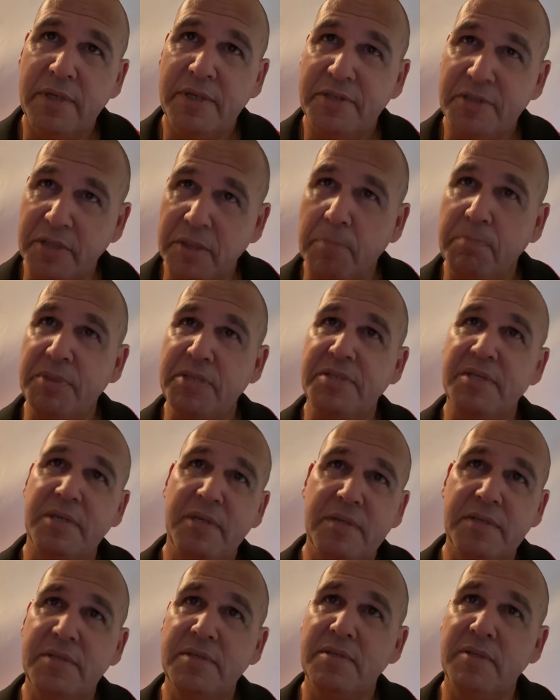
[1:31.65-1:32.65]
to the
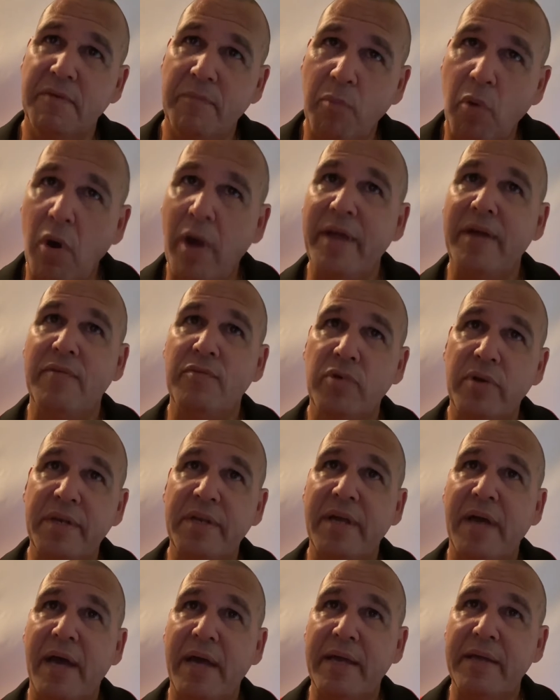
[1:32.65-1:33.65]
busyness of my
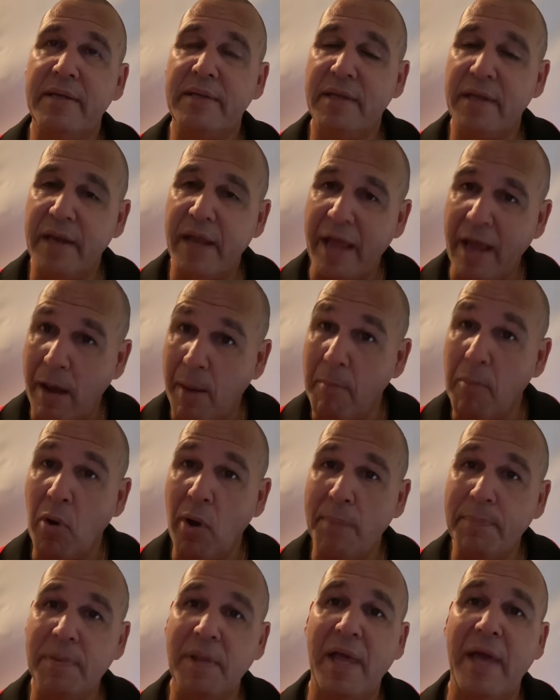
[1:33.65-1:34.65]
everyday and how
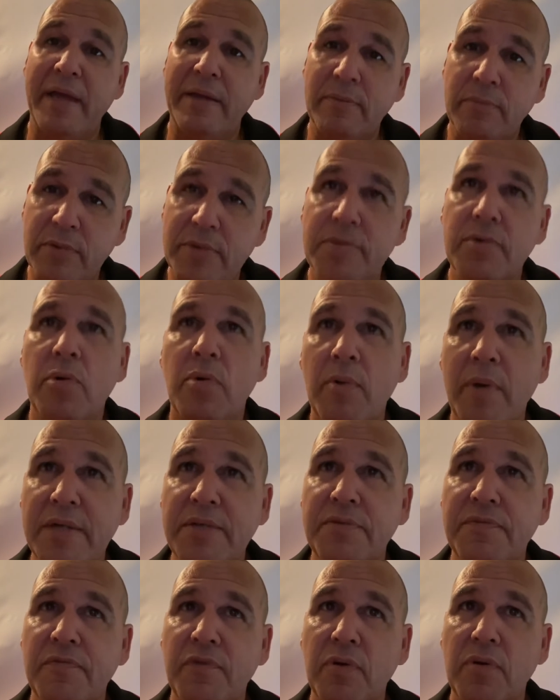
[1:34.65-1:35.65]
my plate was
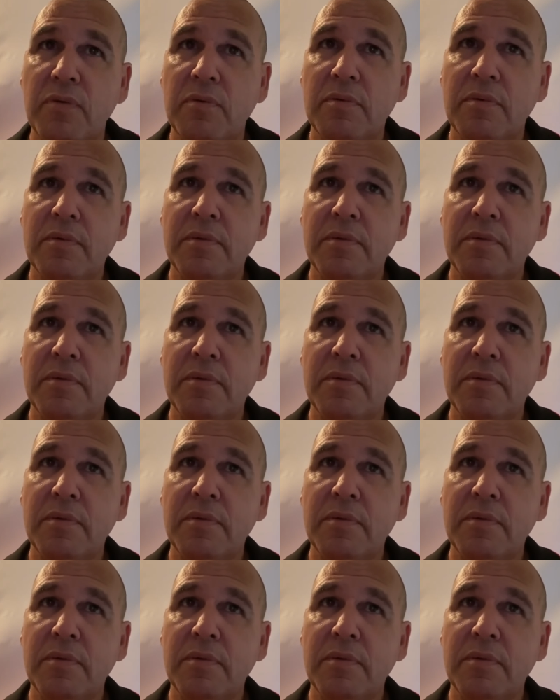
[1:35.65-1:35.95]
always full.